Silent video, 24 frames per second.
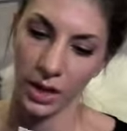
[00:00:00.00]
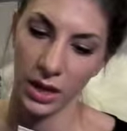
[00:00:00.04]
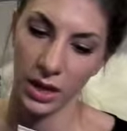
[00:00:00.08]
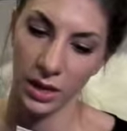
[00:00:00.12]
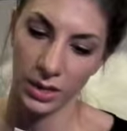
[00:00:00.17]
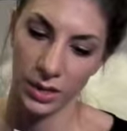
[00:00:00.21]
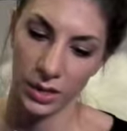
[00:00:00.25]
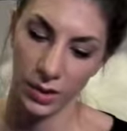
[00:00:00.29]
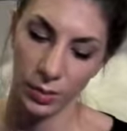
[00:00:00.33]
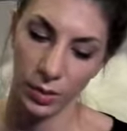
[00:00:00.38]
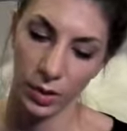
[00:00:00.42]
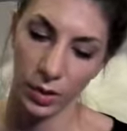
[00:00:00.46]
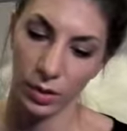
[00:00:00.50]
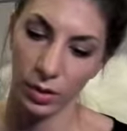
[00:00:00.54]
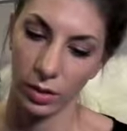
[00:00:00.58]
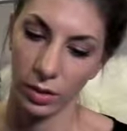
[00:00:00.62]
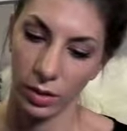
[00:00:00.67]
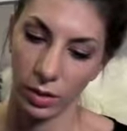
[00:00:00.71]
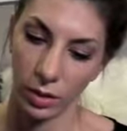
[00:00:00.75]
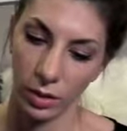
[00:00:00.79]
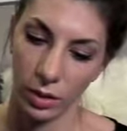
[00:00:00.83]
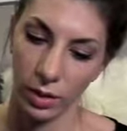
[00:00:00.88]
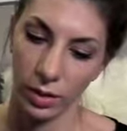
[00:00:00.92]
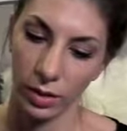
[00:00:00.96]

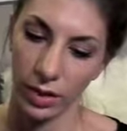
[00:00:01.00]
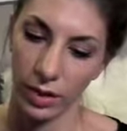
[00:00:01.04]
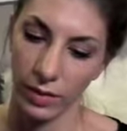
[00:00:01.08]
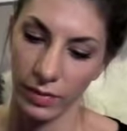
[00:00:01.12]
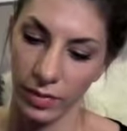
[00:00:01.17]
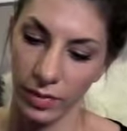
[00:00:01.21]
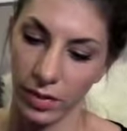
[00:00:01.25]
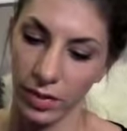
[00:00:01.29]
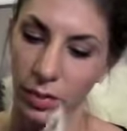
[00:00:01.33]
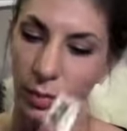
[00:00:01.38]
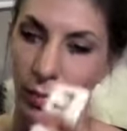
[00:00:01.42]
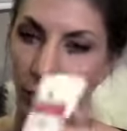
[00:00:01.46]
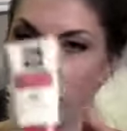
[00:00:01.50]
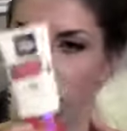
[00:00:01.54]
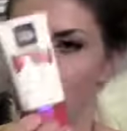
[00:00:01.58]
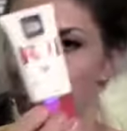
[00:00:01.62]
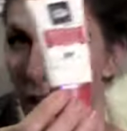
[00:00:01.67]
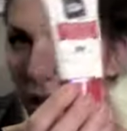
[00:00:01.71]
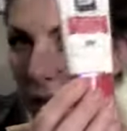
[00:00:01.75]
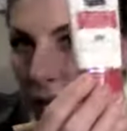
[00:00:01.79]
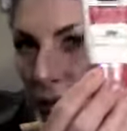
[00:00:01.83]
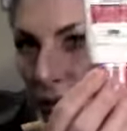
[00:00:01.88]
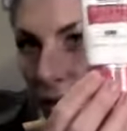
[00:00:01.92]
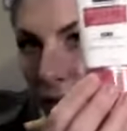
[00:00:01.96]
Anti-wrinkle lifts,
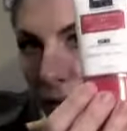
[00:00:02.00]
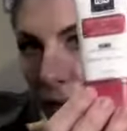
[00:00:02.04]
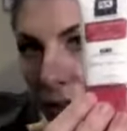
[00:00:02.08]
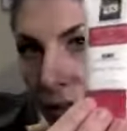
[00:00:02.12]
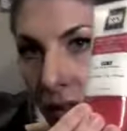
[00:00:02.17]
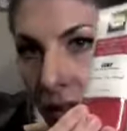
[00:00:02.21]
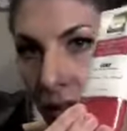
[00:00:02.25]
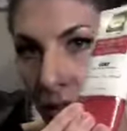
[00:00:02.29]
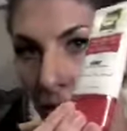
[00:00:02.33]
protects.